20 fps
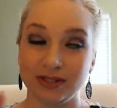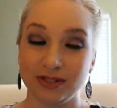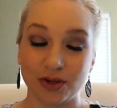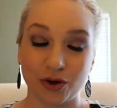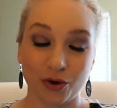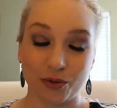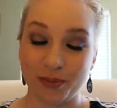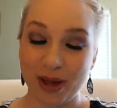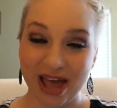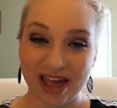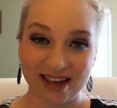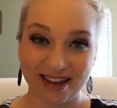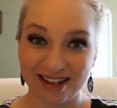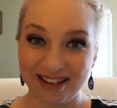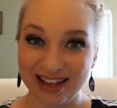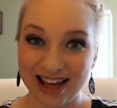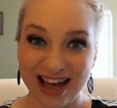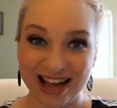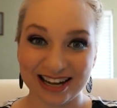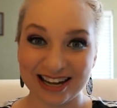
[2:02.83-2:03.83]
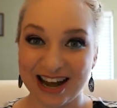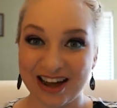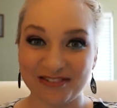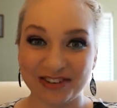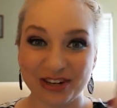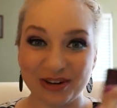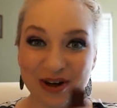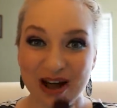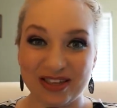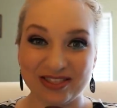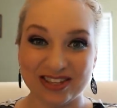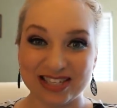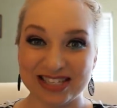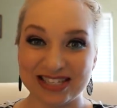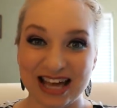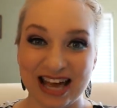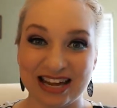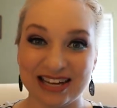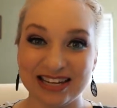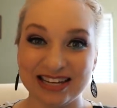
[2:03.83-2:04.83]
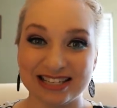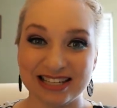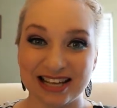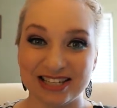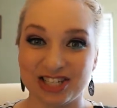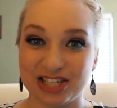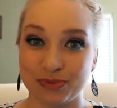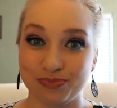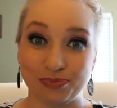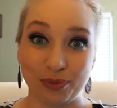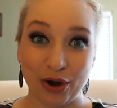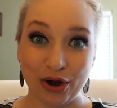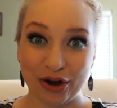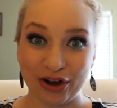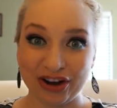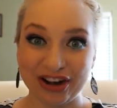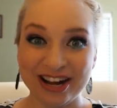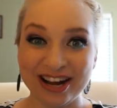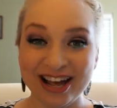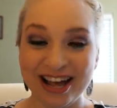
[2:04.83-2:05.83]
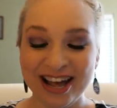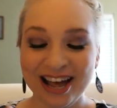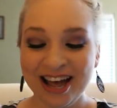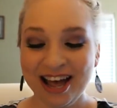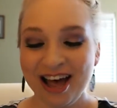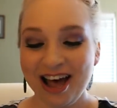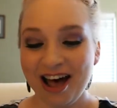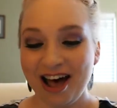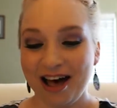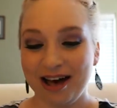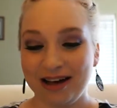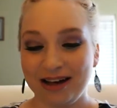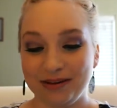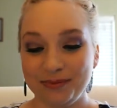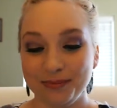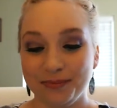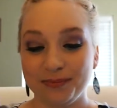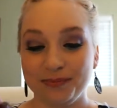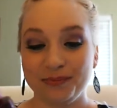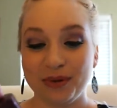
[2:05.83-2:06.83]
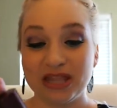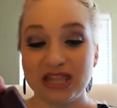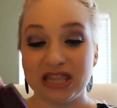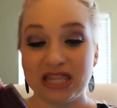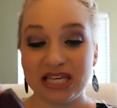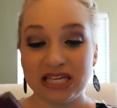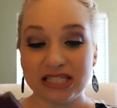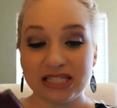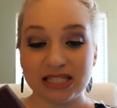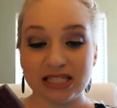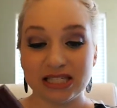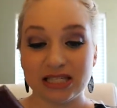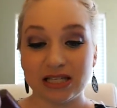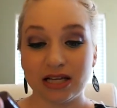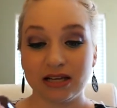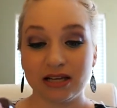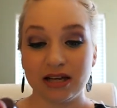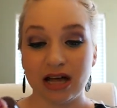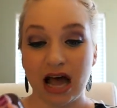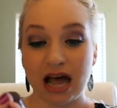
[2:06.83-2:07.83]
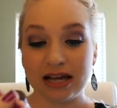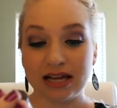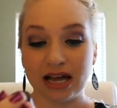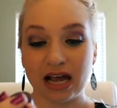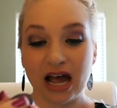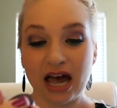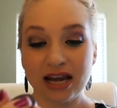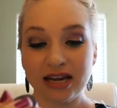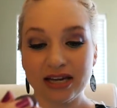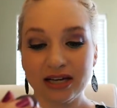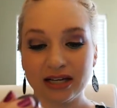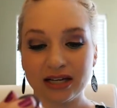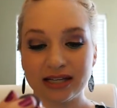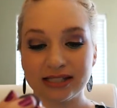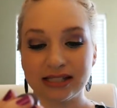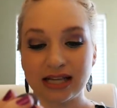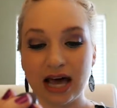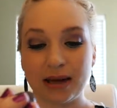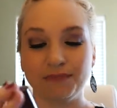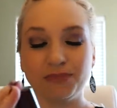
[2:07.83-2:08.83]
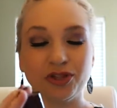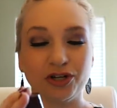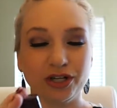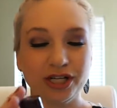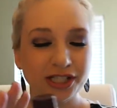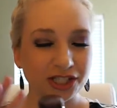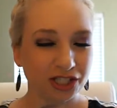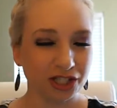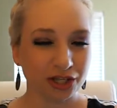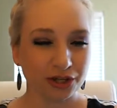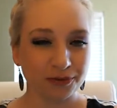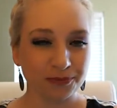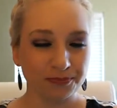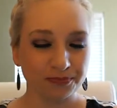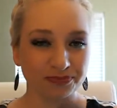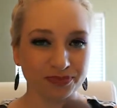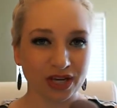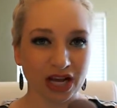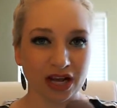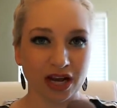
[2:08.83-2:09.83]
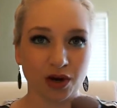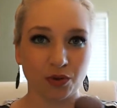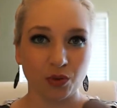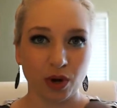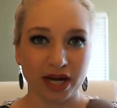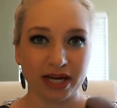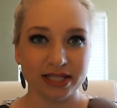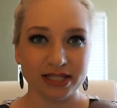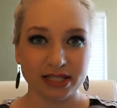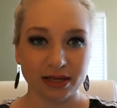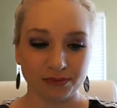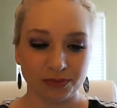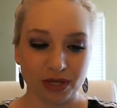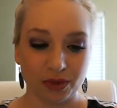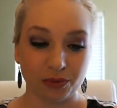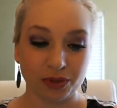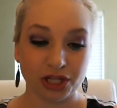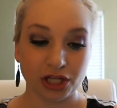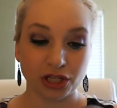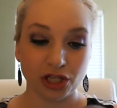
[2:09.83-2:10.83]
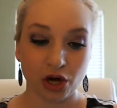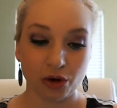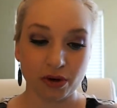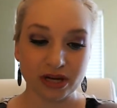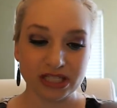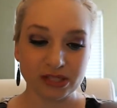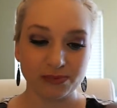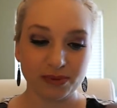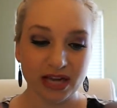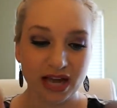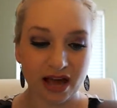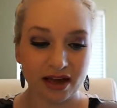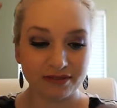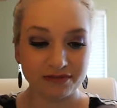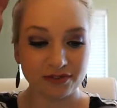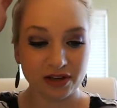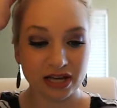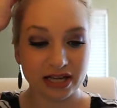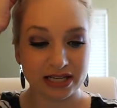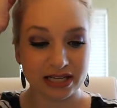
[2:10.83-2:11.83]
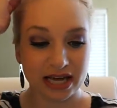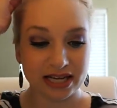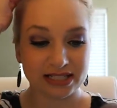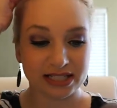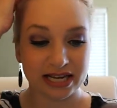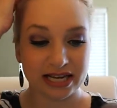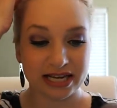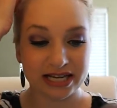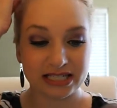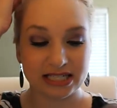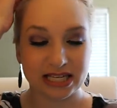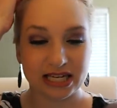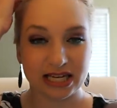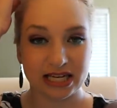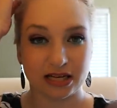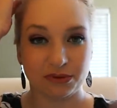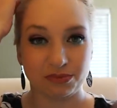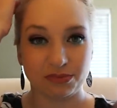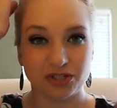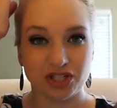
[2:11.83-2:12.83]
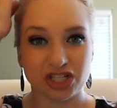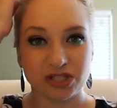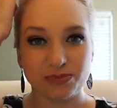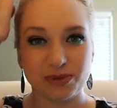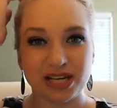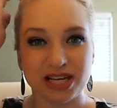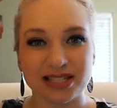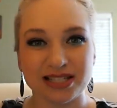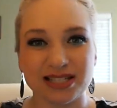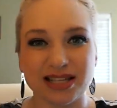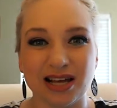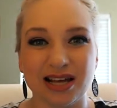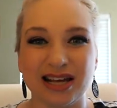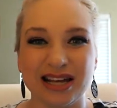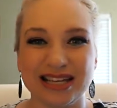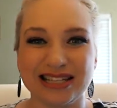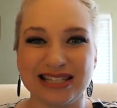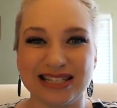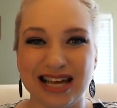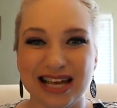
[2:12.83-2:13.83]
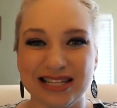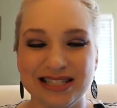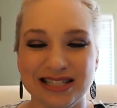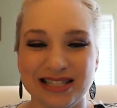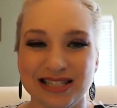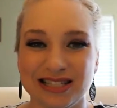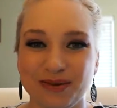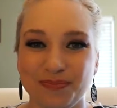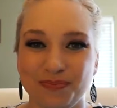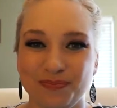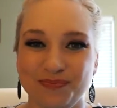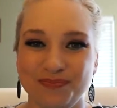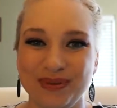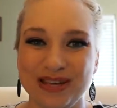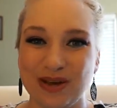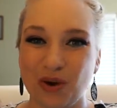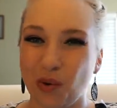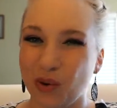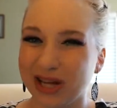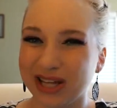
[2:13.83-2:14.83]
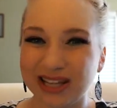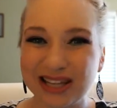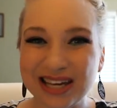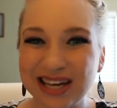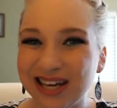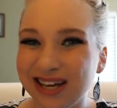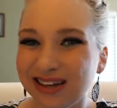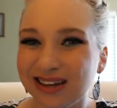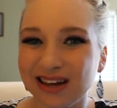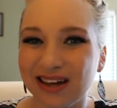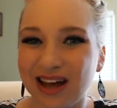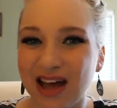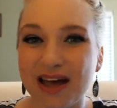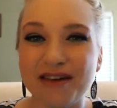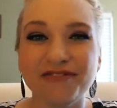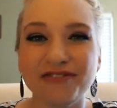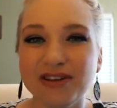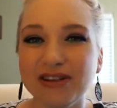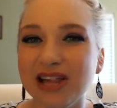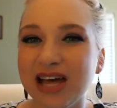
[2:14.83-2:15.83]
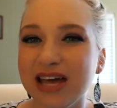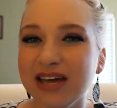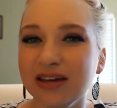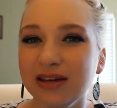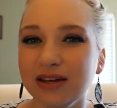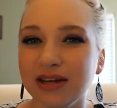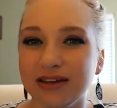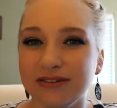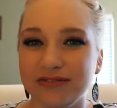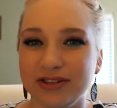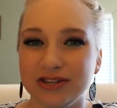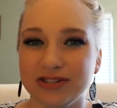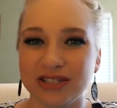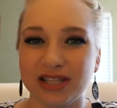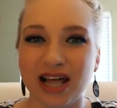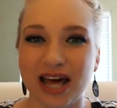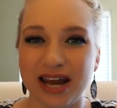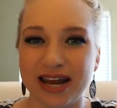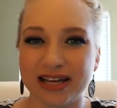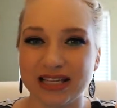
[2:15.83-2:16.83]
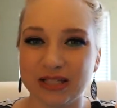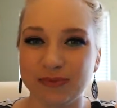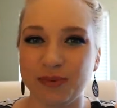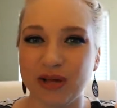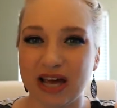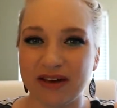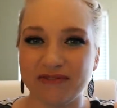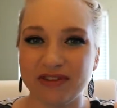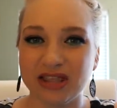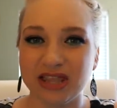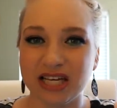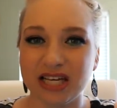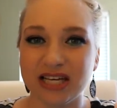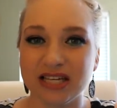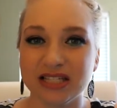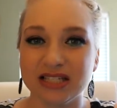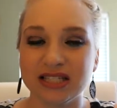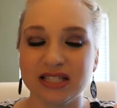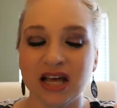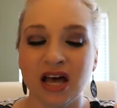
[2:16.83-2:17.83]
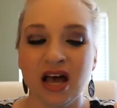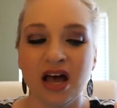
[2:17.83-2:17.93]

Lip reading: so pale. I never go out in the sun because I just burn. But this, I got it because I'm 32 and I wanted something with a low SPF. It has 18 just because it tends to be oily, I feel like, if there's a lot of SPF and things.